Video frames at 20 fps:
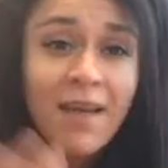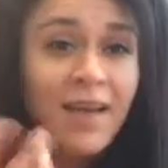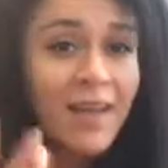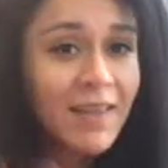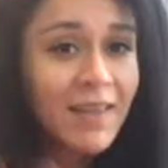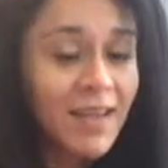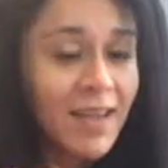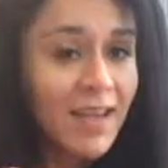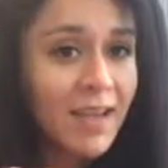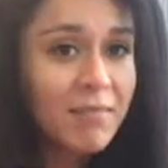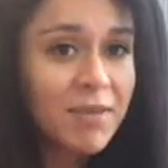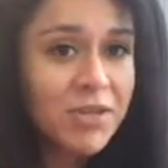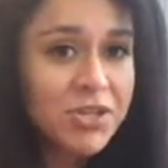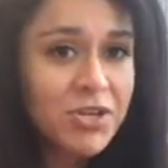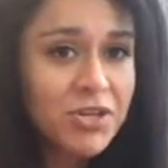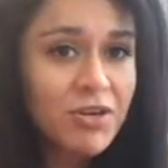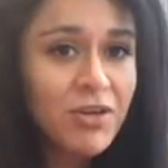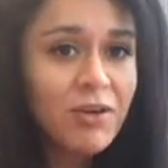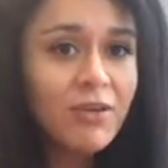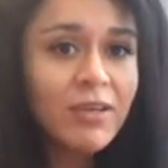And like I
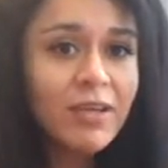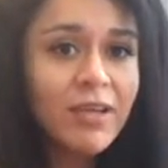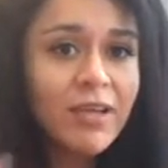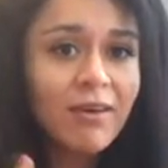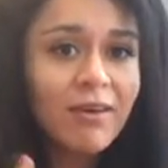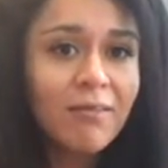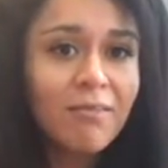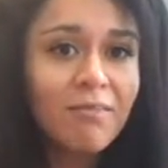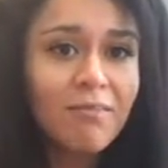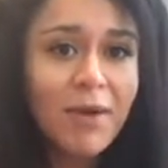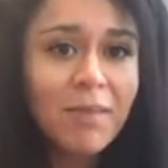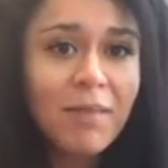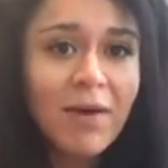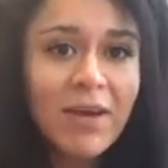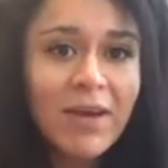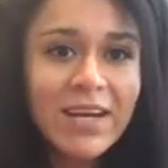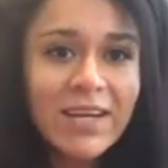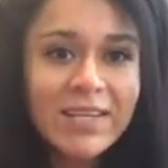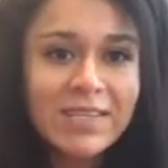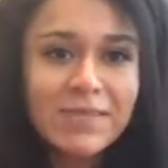mentioned earlier, my
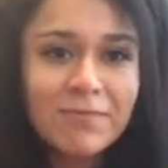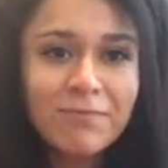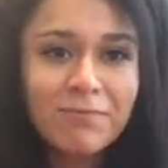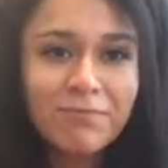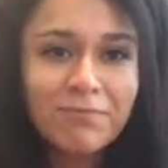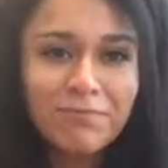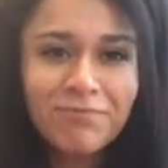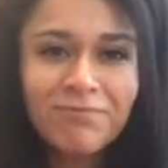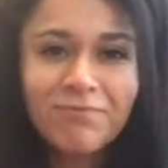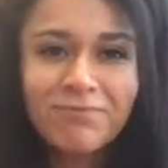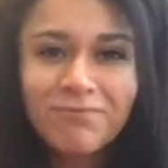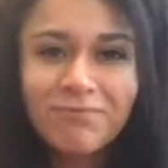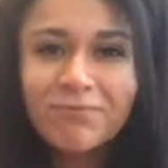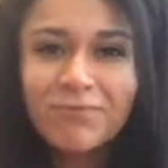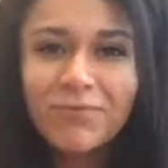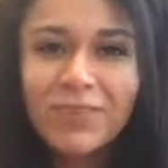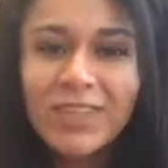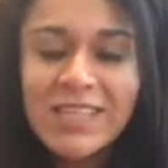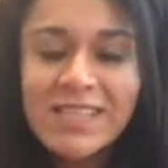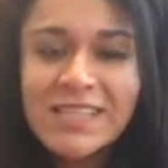body's
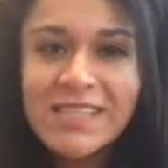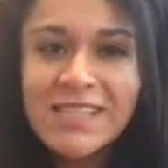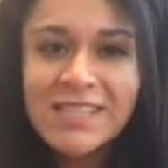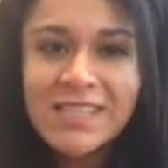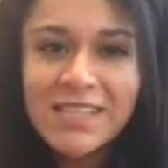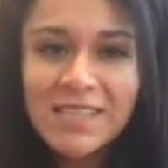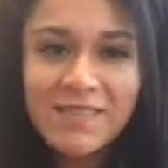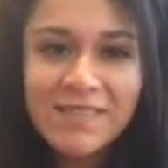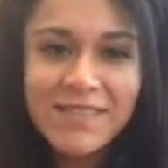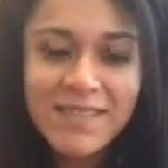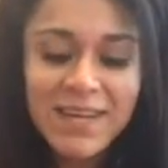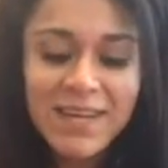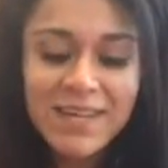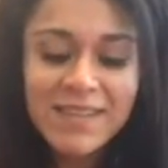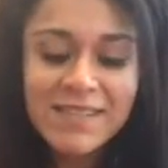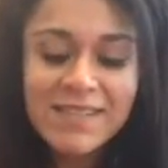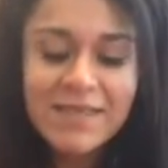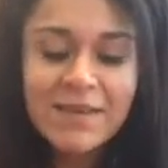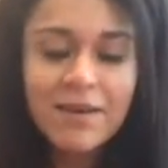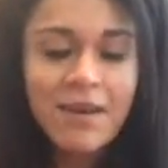really sensitive to
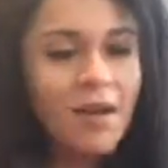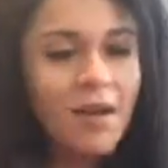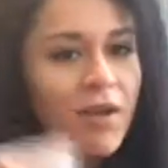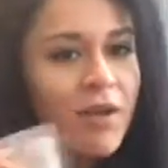niacin.